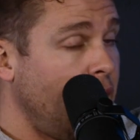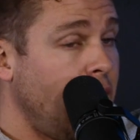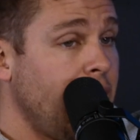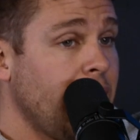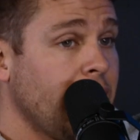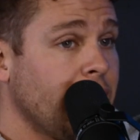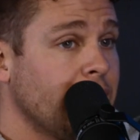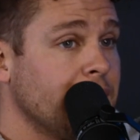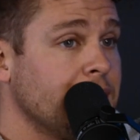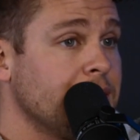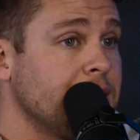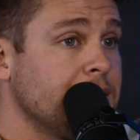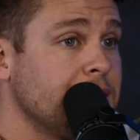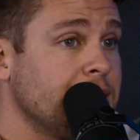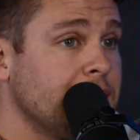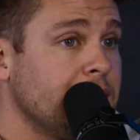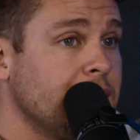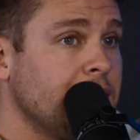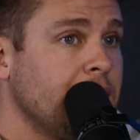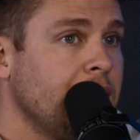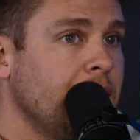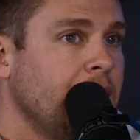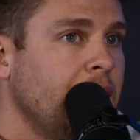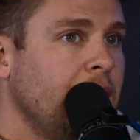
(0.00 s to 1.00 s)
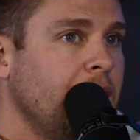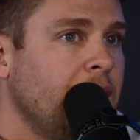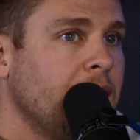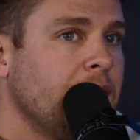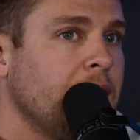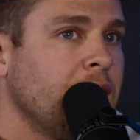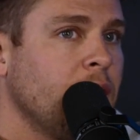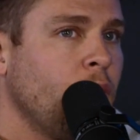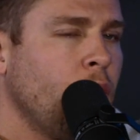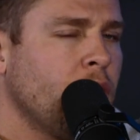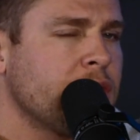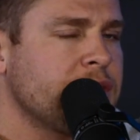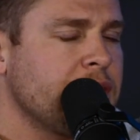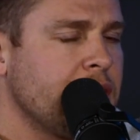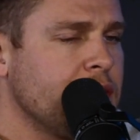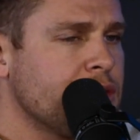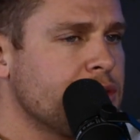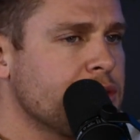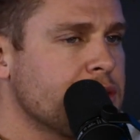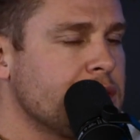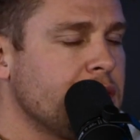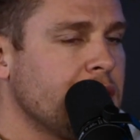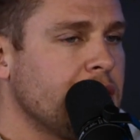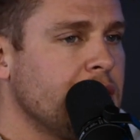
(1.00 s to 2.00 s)
And what's
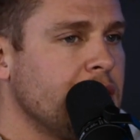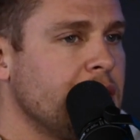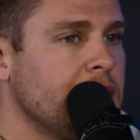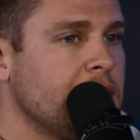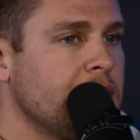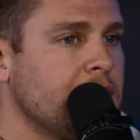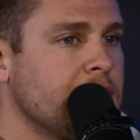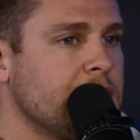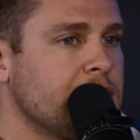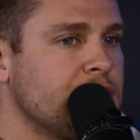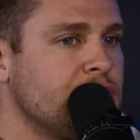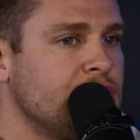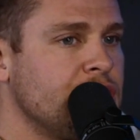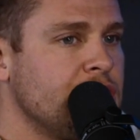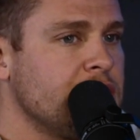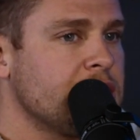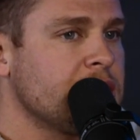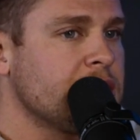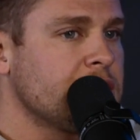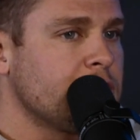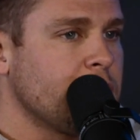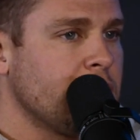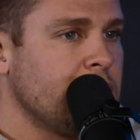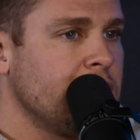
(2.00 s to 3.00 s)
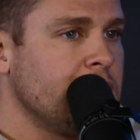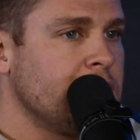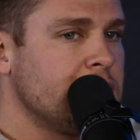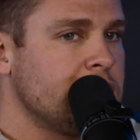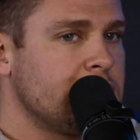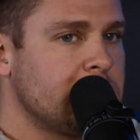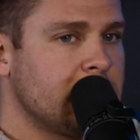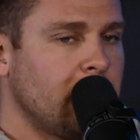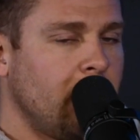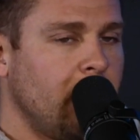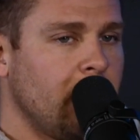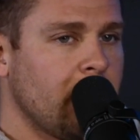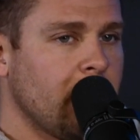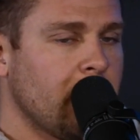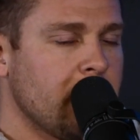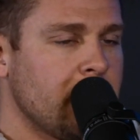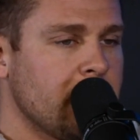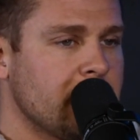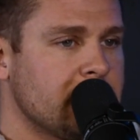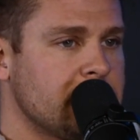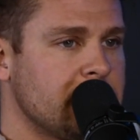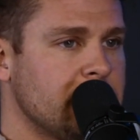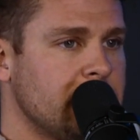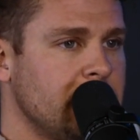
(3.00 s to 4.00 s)
interesting is Jesus, when he taught on
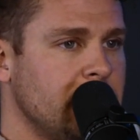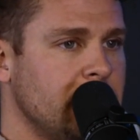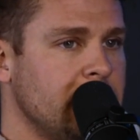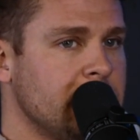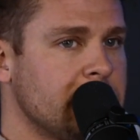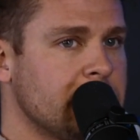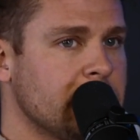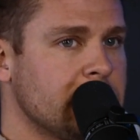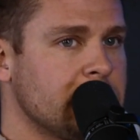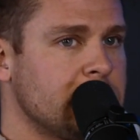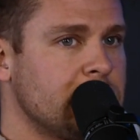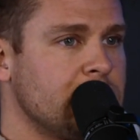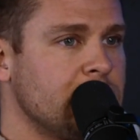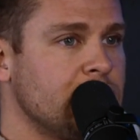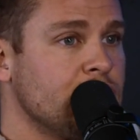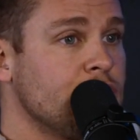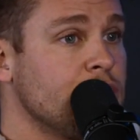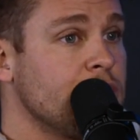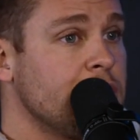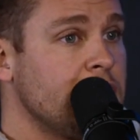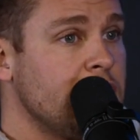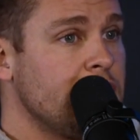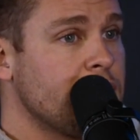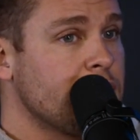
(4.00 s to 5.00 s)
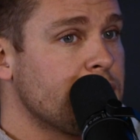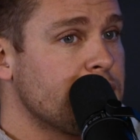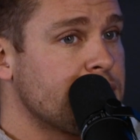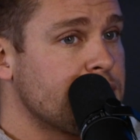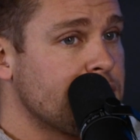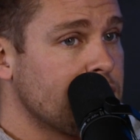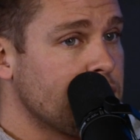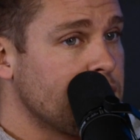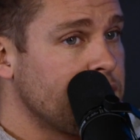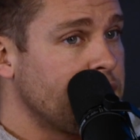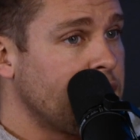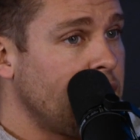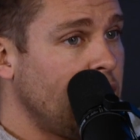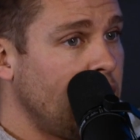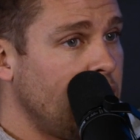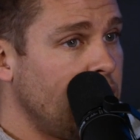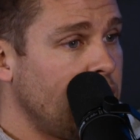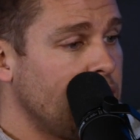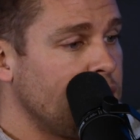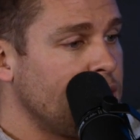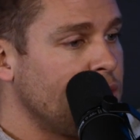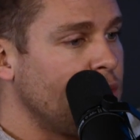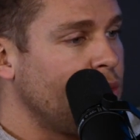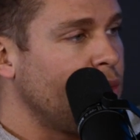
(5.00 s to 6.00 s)
this, he says, you either serve
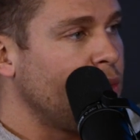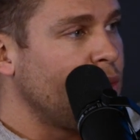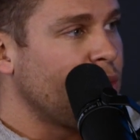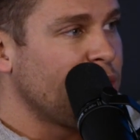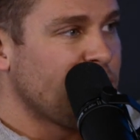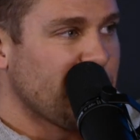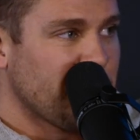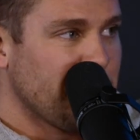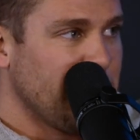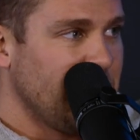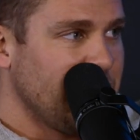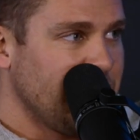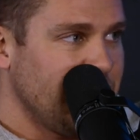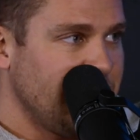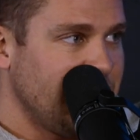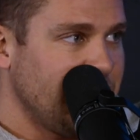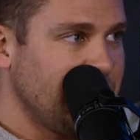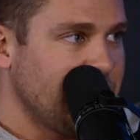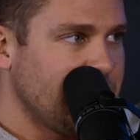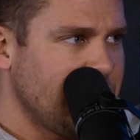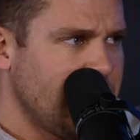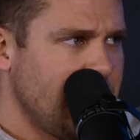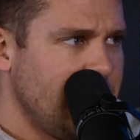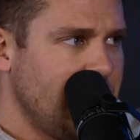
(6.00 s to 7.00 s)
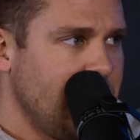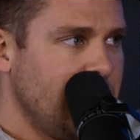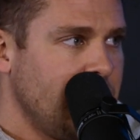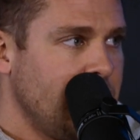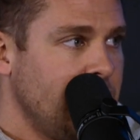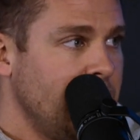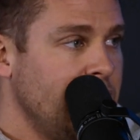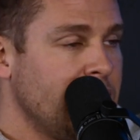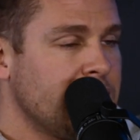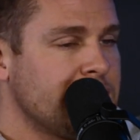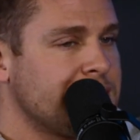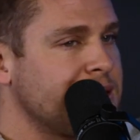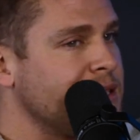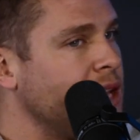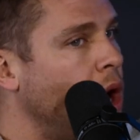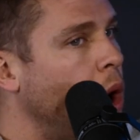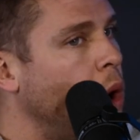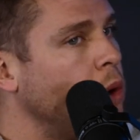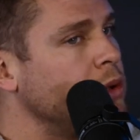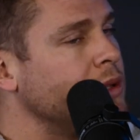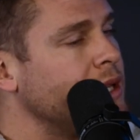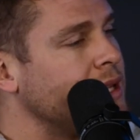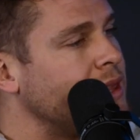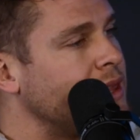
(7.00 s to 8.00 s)
God or your money. And it's the
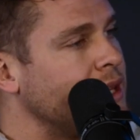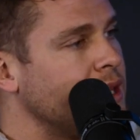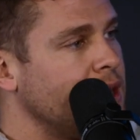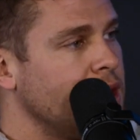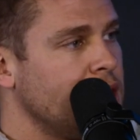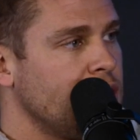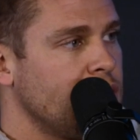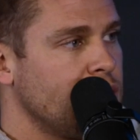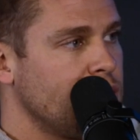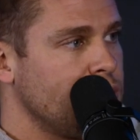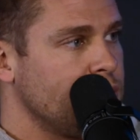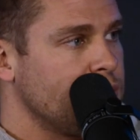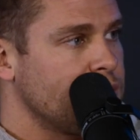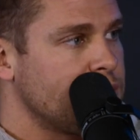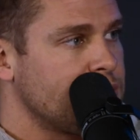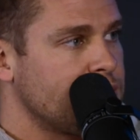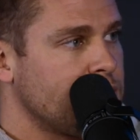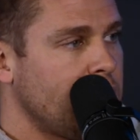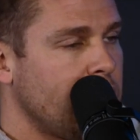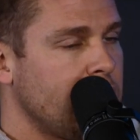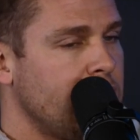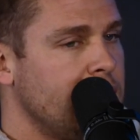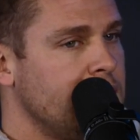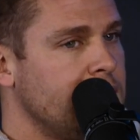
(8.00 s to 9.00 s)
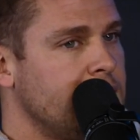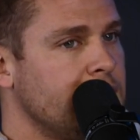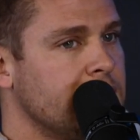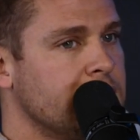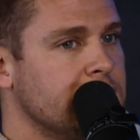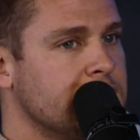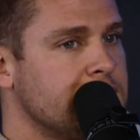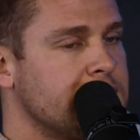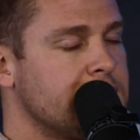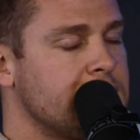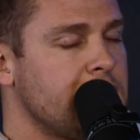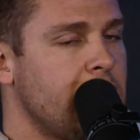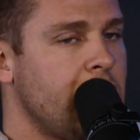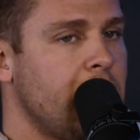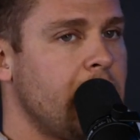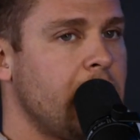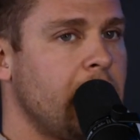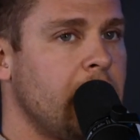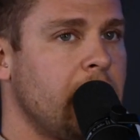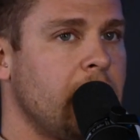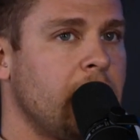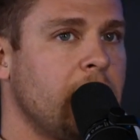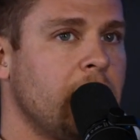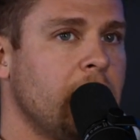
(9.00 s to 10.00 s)
only thing he used, right? He didn't
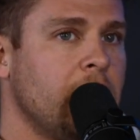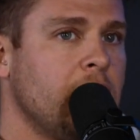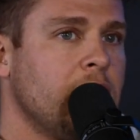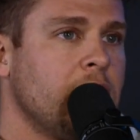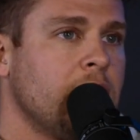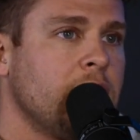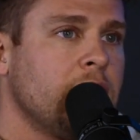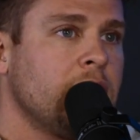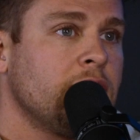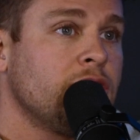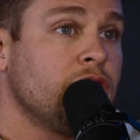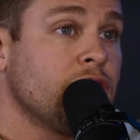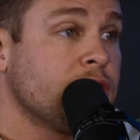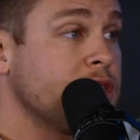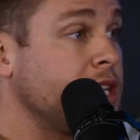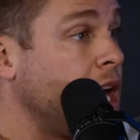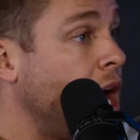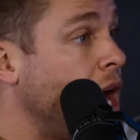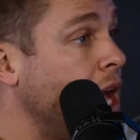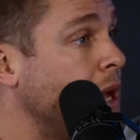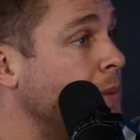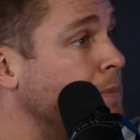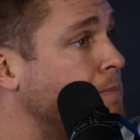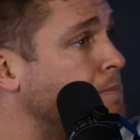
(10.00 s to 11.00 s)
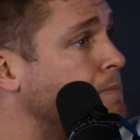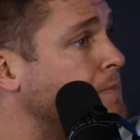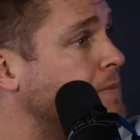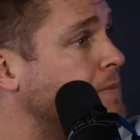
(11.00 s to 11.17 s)
say your time.